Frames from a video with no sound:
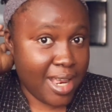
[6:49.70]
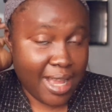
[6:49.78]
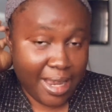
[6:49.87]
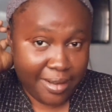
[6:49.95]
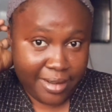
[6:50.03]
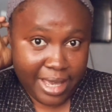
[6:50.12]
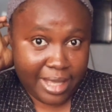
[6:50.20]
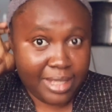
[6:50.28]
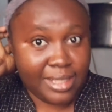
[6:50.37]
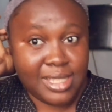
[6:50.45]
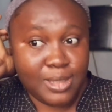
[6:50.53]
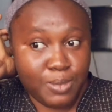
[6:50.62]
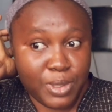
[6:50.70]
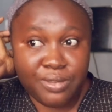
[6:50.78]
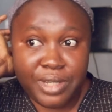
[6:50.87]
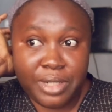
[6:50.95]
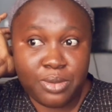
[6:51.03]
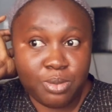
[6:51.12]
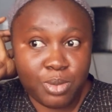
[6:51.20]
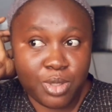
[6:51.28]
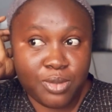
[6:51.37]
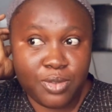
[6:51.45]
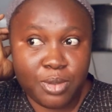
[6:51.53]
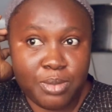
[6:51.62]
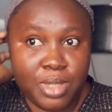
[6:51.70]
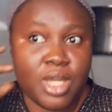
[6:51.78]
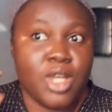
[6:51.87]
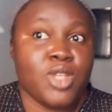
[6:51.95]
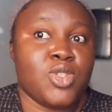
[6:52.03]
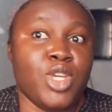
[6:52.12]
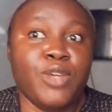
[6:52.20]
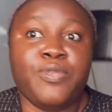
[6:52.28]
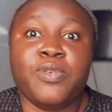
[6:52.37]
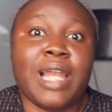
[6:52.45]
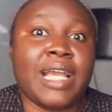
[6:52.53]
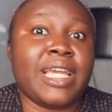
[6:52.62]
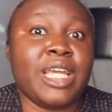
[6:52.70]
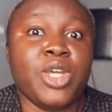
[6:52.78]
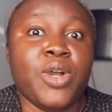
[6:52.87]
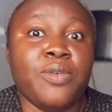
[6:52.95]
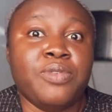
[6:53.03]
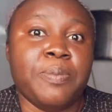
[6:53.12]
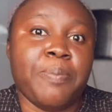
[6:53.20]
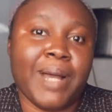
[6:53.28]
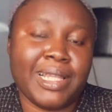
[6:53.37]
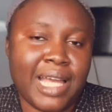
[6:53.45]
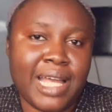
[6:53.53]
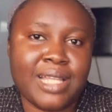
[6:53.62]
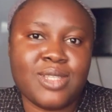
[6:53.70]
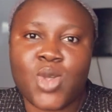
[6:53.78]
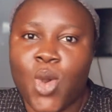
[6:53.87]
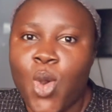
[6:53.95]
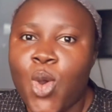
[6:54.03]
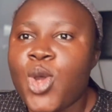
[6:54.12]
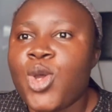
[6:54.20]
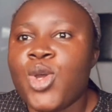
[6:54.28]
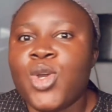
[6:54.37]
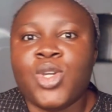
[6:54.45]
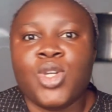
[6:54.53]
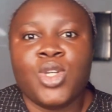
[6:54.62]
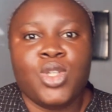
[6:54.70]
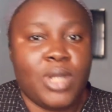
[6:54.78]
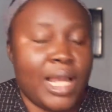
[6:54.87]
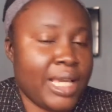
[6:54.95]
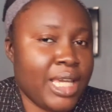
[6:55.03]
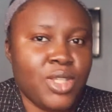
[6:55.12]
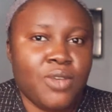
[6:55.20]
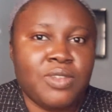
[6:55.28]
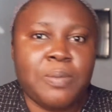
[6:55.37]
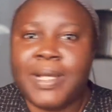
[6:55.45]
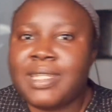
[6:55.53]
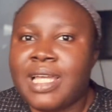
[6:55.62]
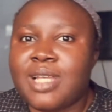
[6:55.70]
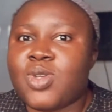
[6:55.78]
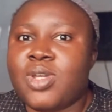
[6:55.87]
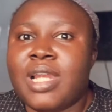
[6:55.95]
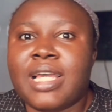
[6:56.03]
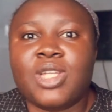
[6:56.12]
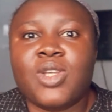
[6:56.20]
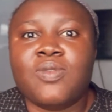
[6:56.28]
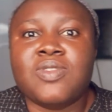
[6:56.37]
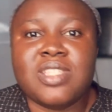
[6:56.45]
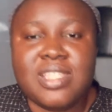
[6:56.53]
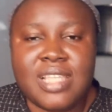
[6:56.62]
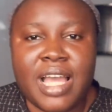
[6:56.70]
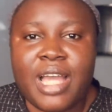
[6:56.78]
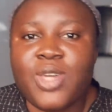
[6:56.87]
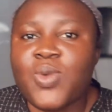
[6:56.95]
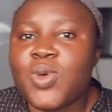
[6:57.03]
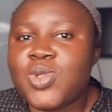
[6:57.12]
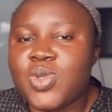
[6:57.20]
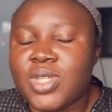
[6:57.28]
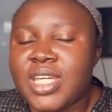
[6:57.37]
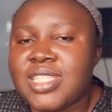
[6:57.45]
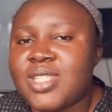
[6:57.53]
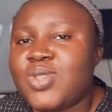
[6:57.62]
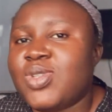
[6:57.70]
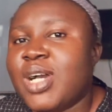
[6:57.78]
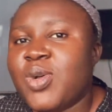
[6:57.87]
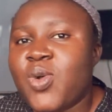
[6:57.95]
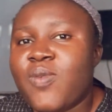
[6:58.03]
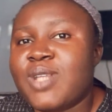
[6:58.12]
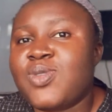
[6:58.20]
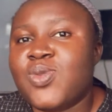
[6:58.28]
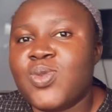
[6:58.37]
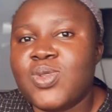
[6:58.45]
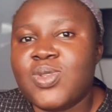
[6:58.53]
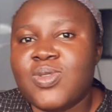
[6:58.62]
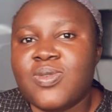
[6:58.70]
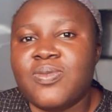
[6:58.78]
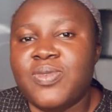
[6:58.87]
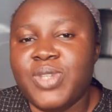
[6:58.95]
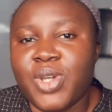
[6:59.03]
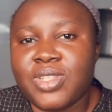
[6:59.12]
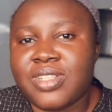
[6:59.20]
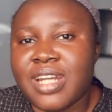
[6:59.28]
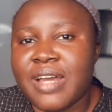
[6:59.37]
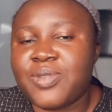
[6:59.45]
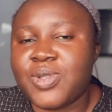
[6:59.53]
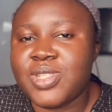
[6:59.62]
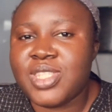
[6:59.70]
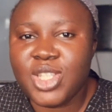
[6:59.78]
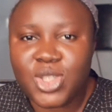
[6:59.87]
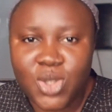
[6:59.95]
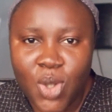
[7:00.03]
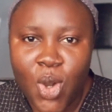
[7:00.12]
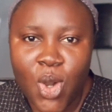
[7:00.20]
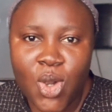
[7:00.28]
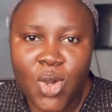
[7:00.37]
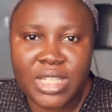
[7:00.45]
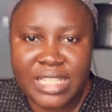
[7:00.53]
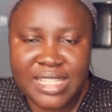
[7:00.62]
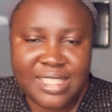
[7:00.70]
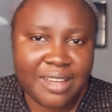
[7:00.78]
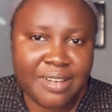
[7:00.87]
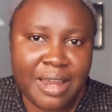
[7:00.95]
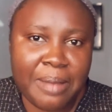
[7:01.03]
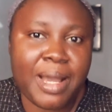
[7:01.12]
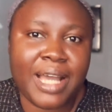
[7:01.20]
career. It's been a very good month for me. So if you like any of the patterns, or you like any of the design, and you want to get it, you can go over to Beyond Crafts on TikTok, on Instagram,